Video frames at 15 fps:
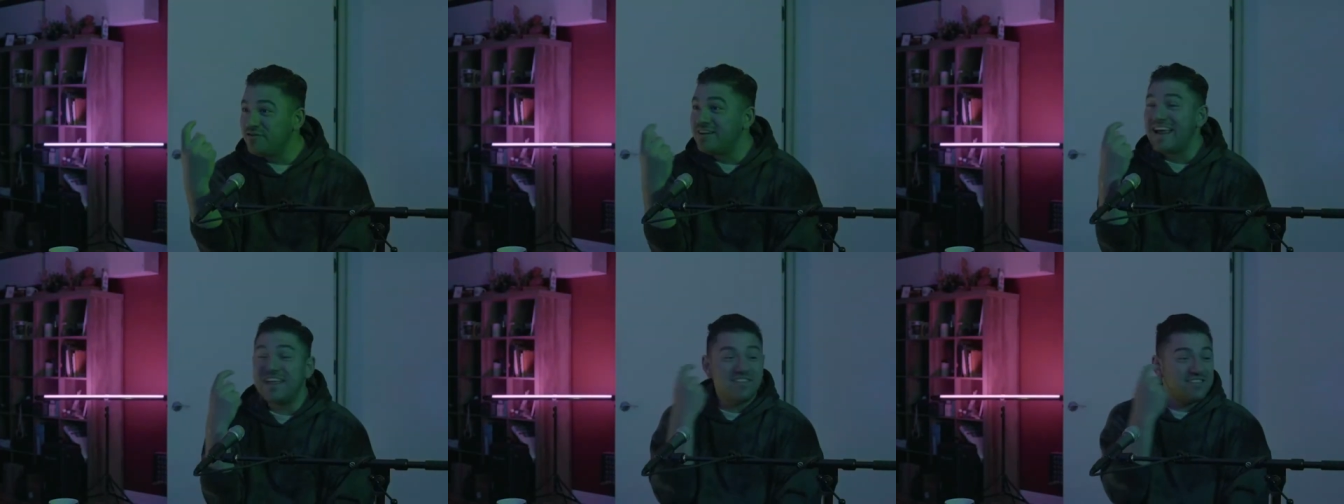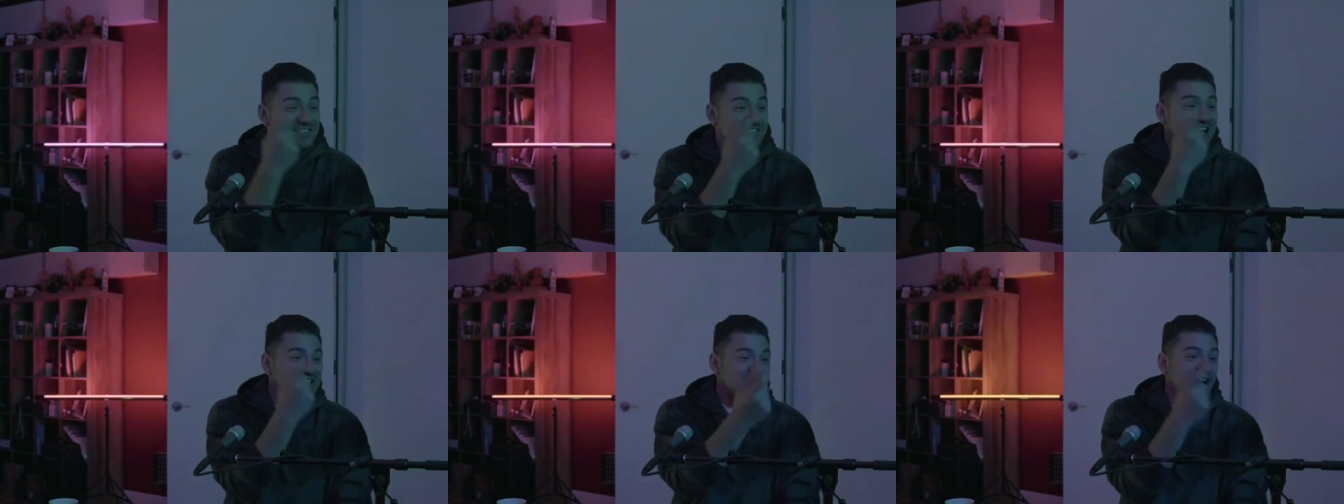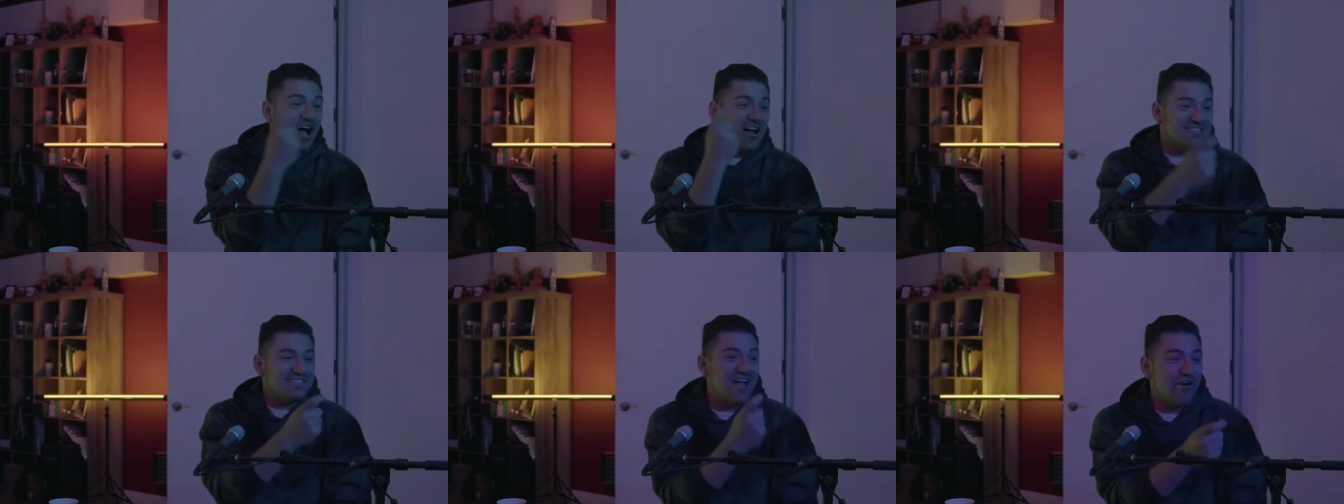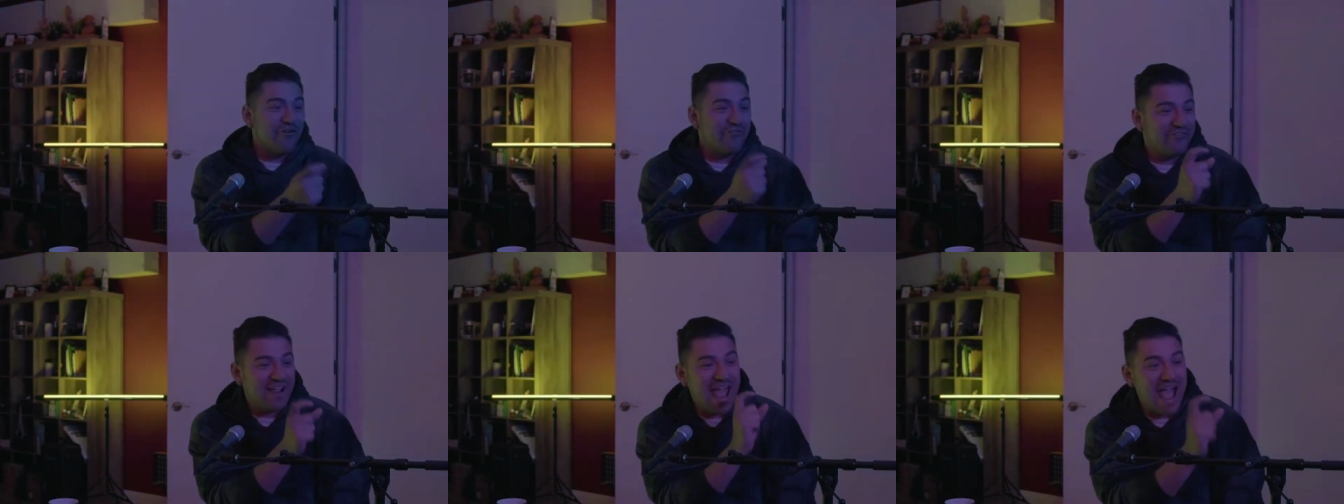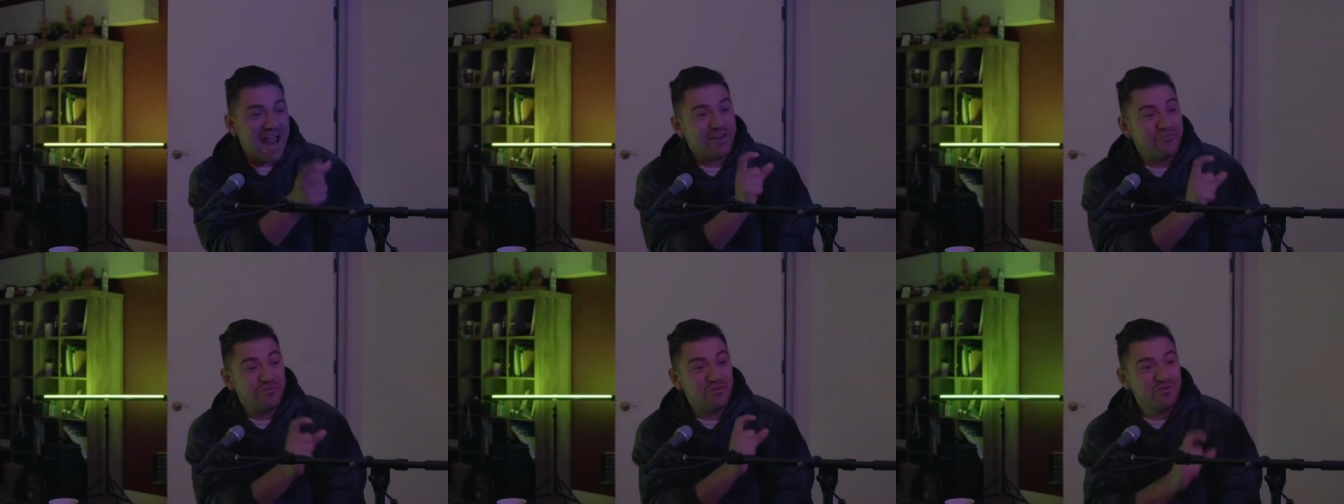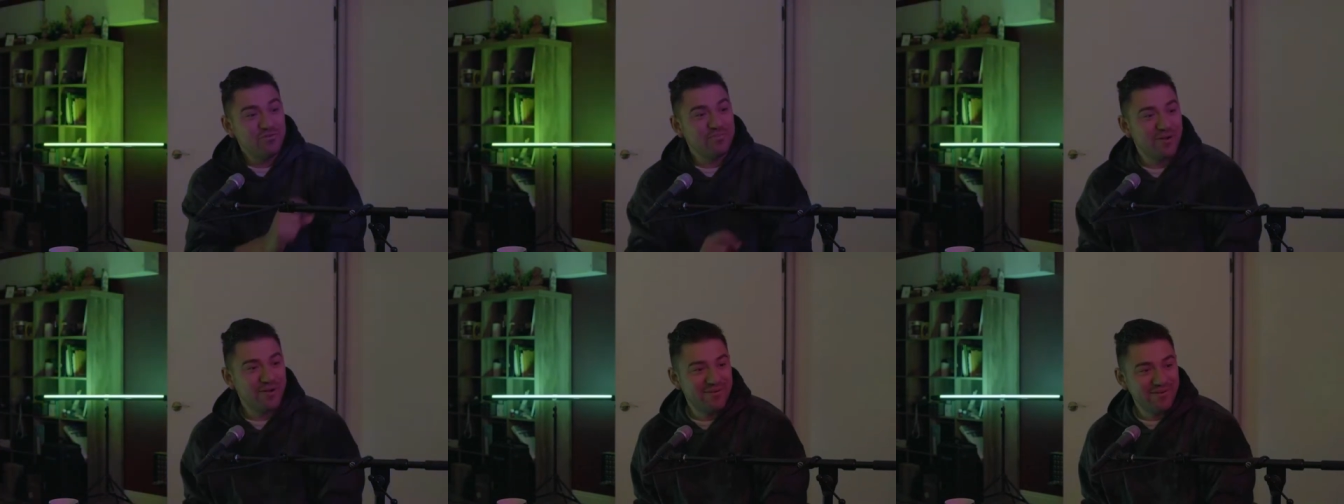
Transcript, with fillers: Yeah, they, little fucking oatmeal pies and shit. food, bro.